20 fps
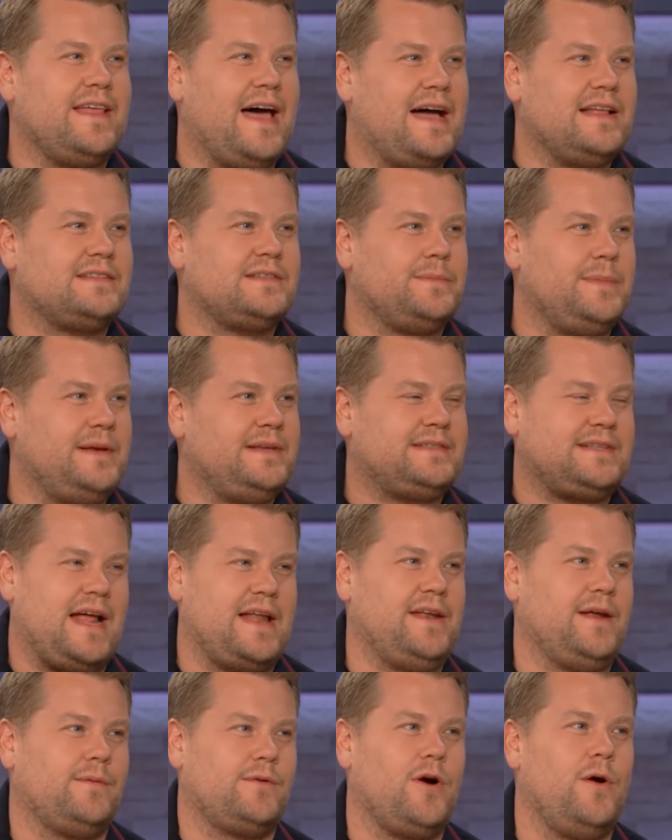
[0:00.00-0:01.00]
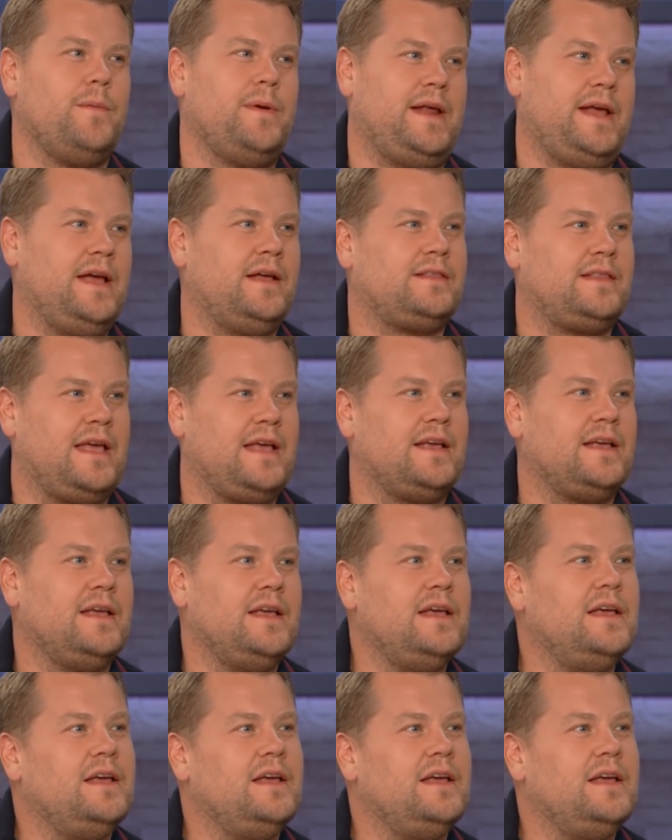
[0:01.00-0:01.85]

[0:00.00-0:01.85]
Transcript: that to be stand-up comedy. I think...